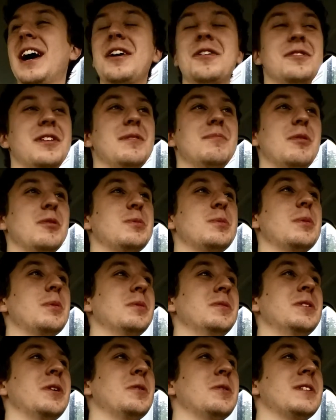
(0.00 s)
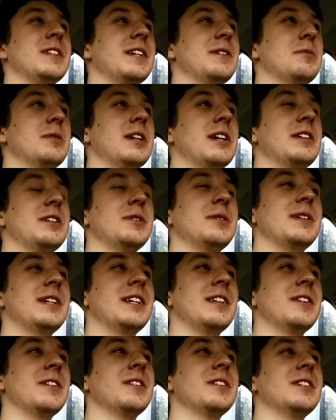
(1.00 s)
I don't think most people notice it when I do
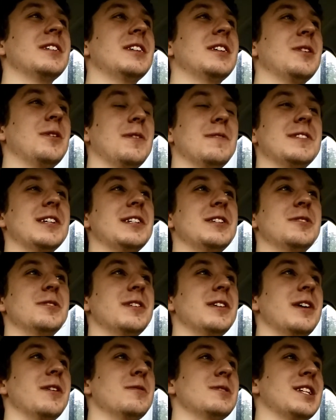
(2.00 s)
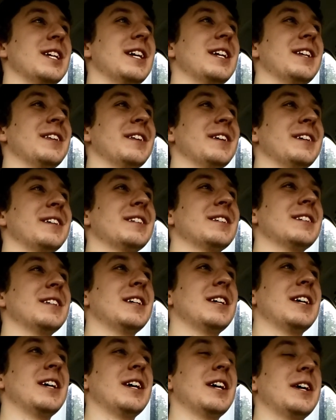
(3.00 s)
it either. Or if they do, they don't say anything.
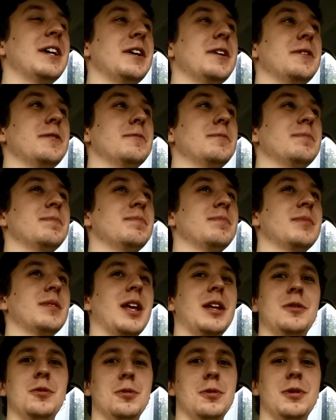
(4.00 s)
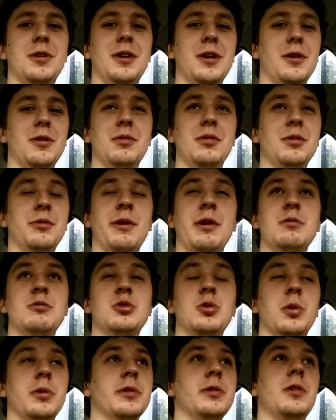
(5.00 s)
Um, I do it
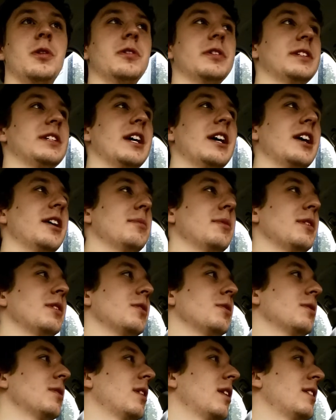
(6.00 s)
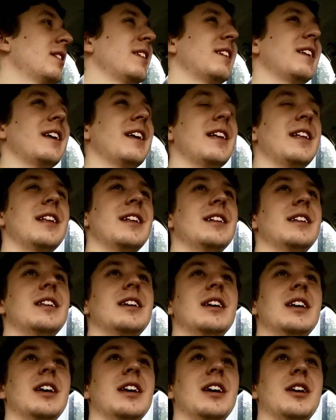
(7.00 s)
around Jordan all the time. I did it
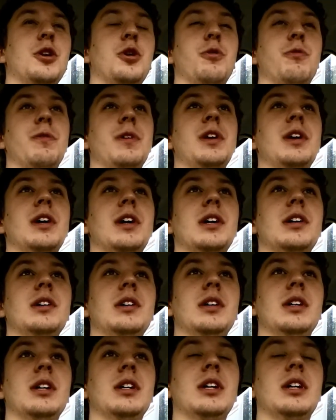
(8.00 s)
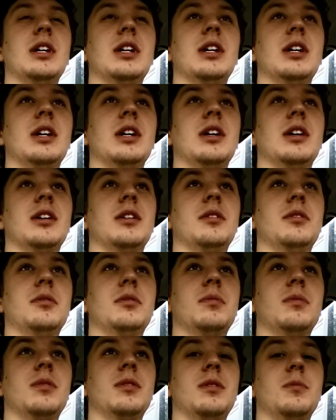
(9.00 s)
in Korea, uh,
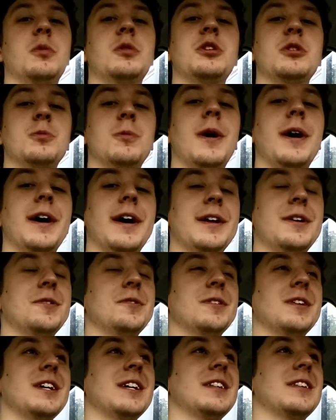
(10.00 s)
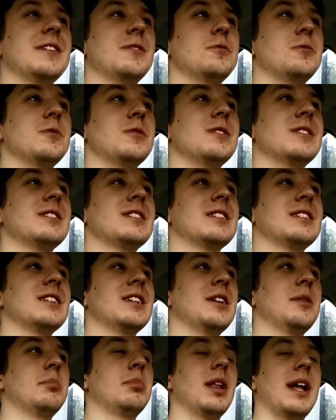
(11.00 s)
which is why I don't like those
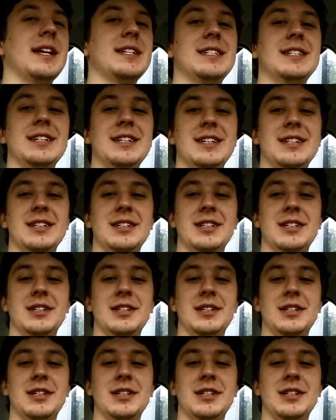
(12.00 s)
plastic